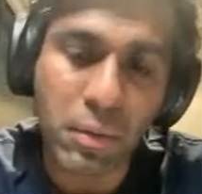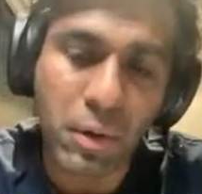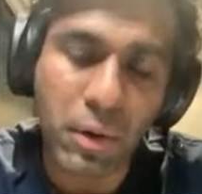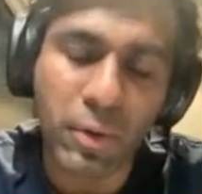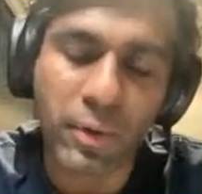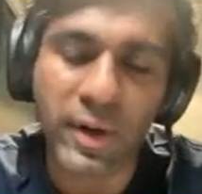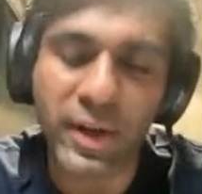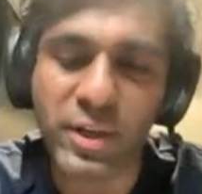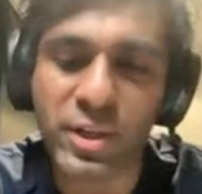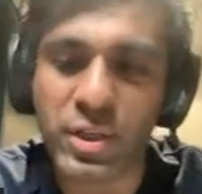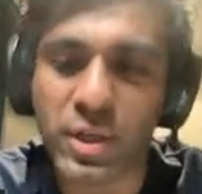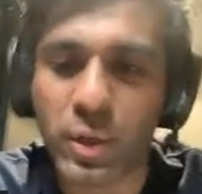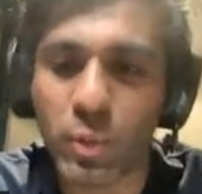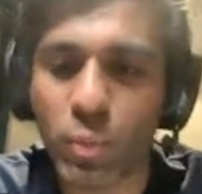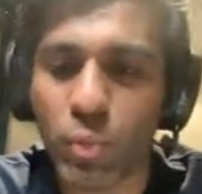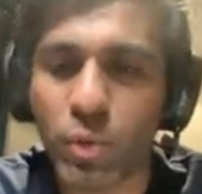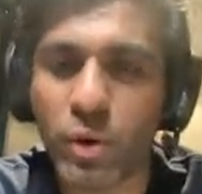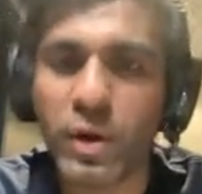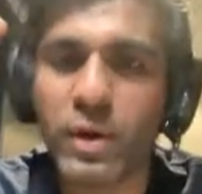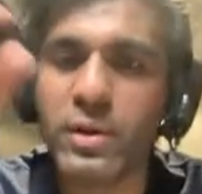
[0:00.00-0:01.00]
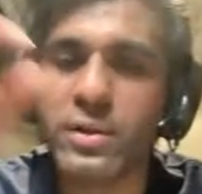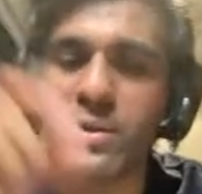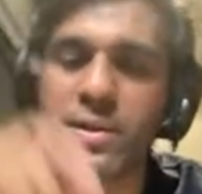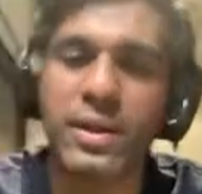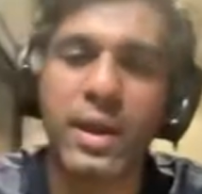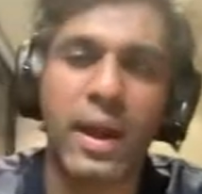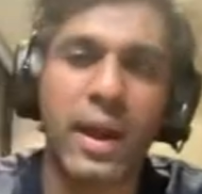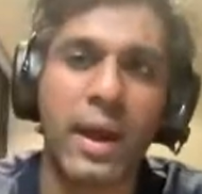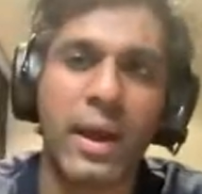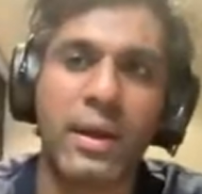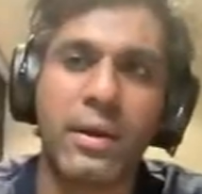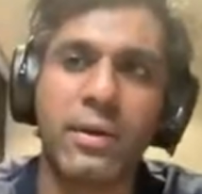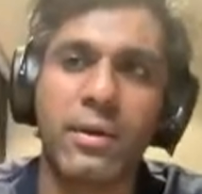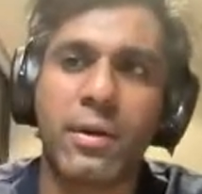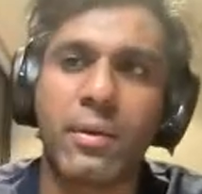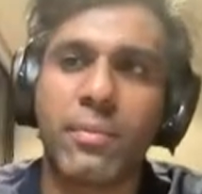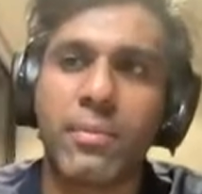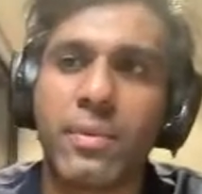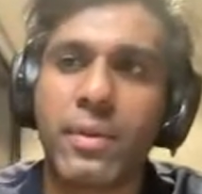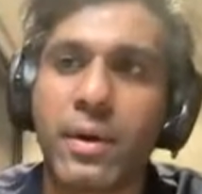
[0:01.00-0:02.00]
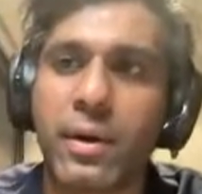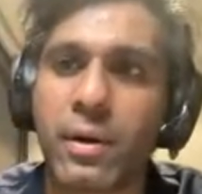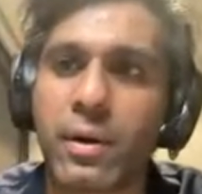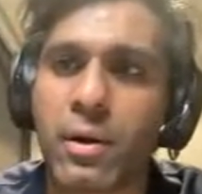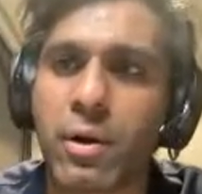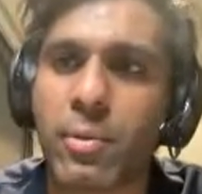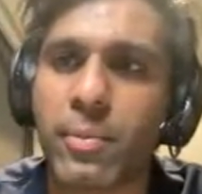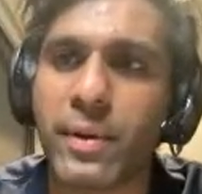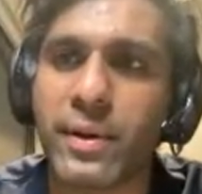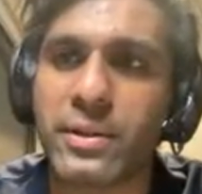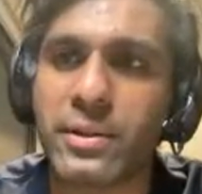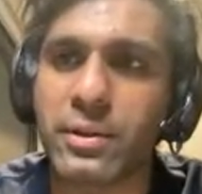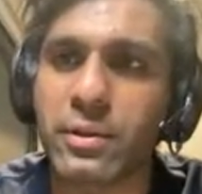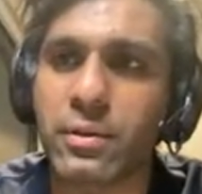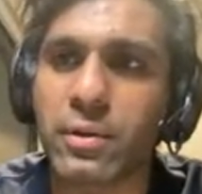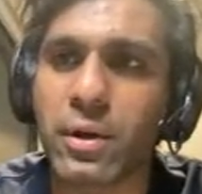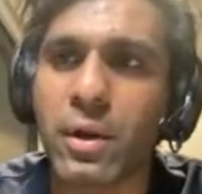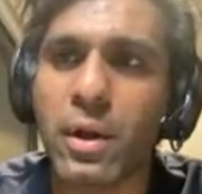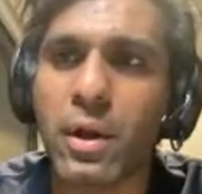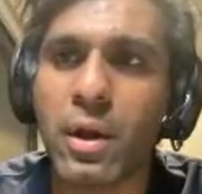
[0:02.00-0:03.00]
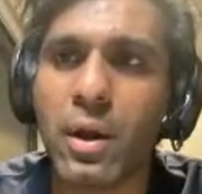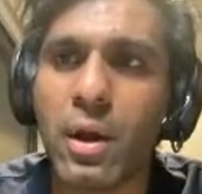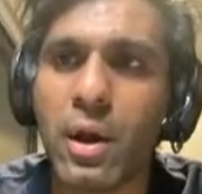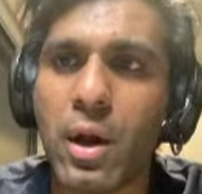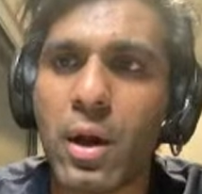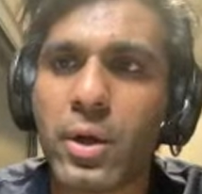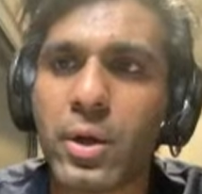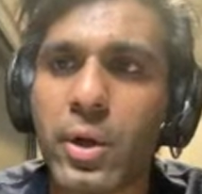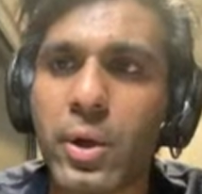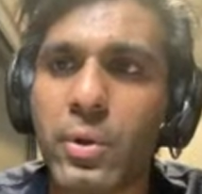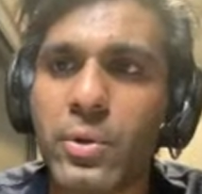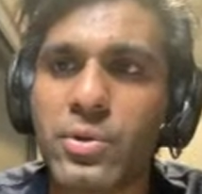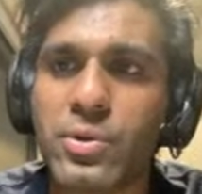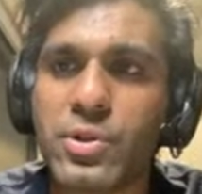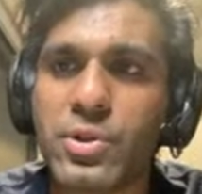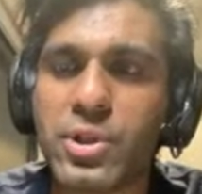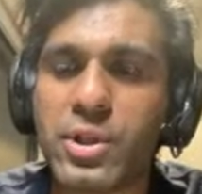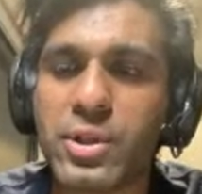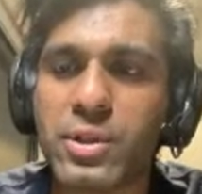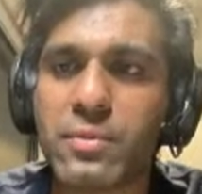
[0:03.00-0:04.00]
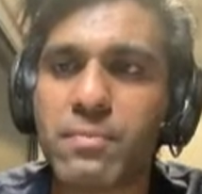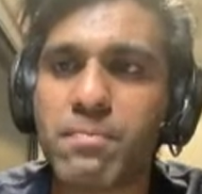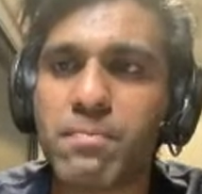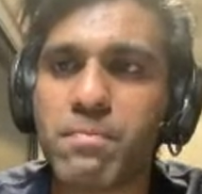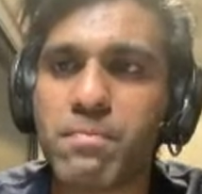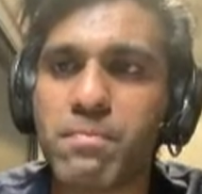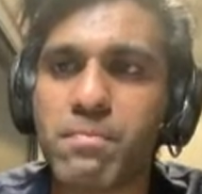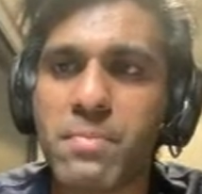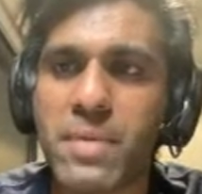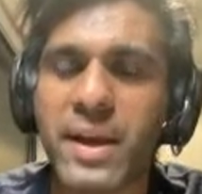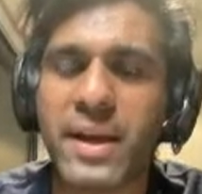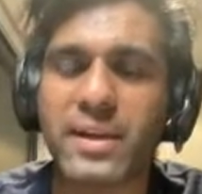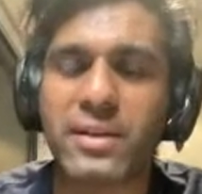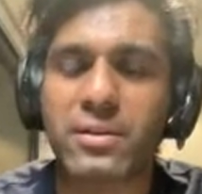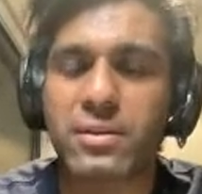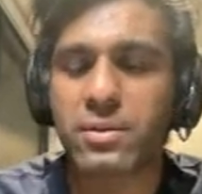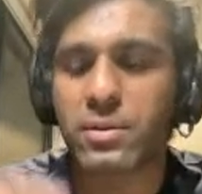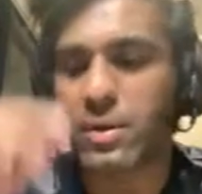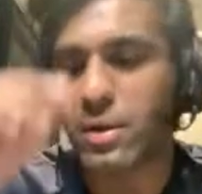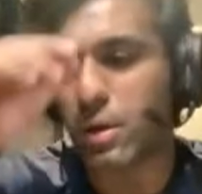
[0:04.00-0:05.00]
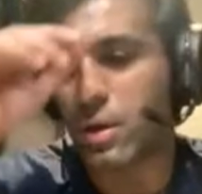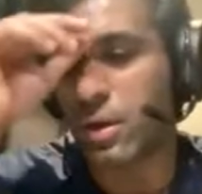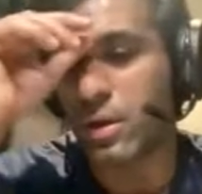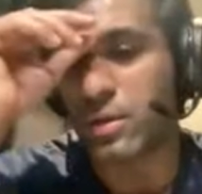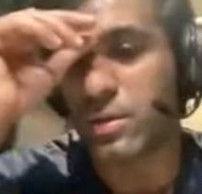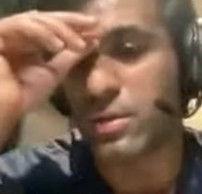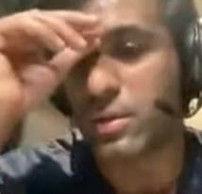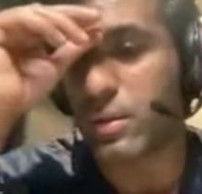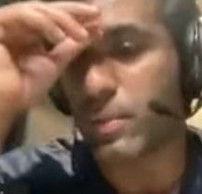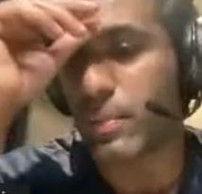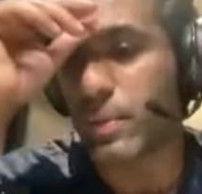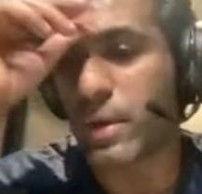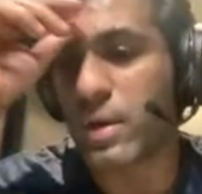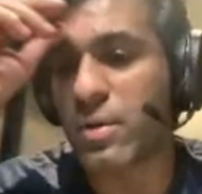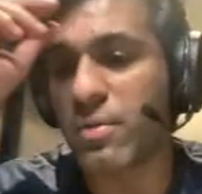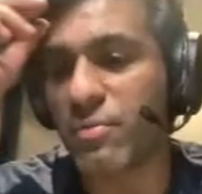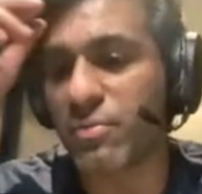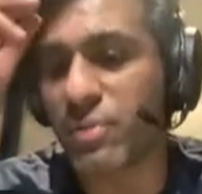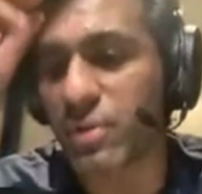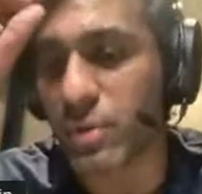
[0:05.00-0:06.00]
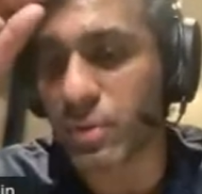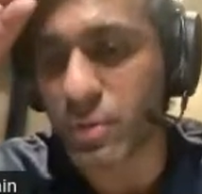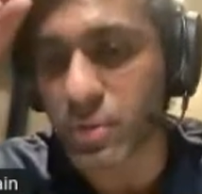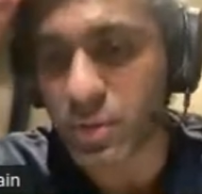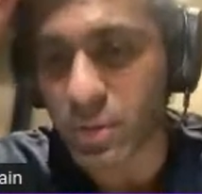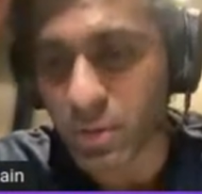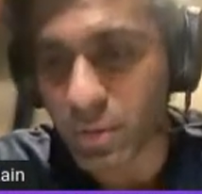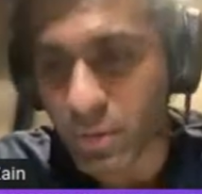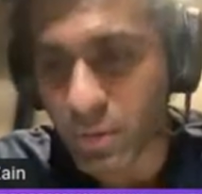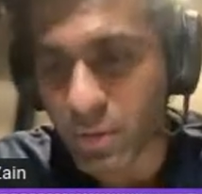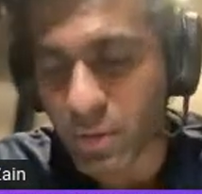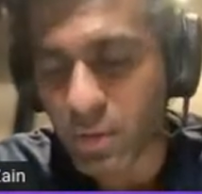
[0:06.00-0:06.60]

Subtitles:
code actually works, and the commented code just makes us a bit confused.